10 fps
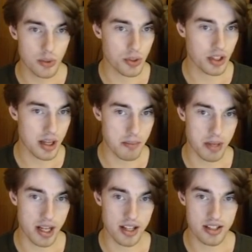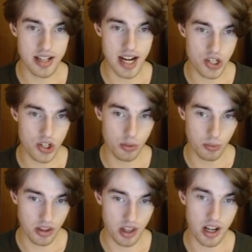Really big statue
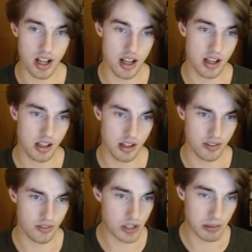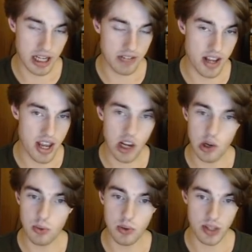with an some kind of
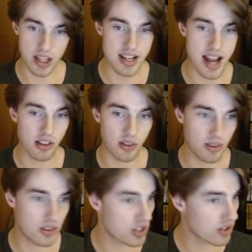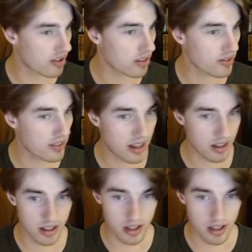eagle with a talon showing through there.